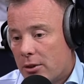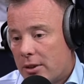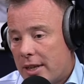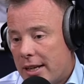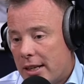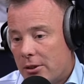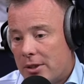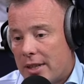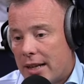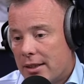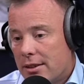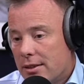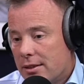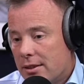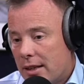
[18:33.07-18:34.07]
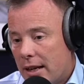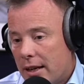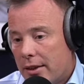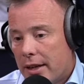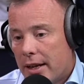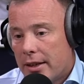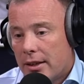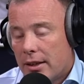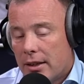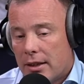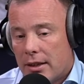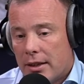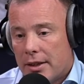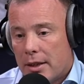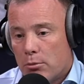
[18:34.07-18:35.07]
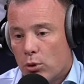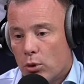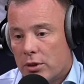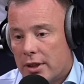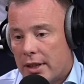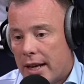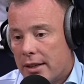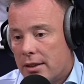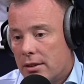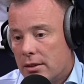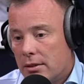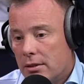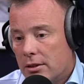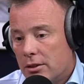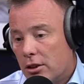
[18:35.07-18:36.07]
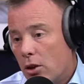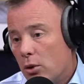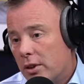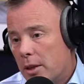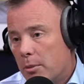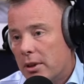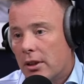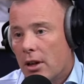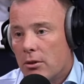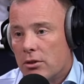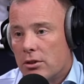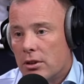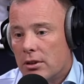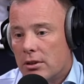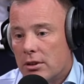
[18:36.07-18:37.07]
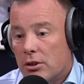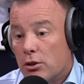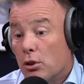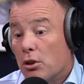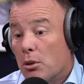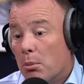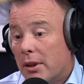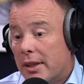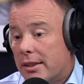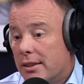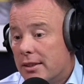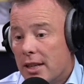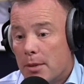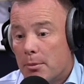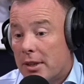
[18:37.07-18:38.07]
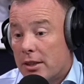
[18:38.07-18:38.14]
key lieutenants, and then brought in Ed as a goalkeeping coach to sort of complete a team.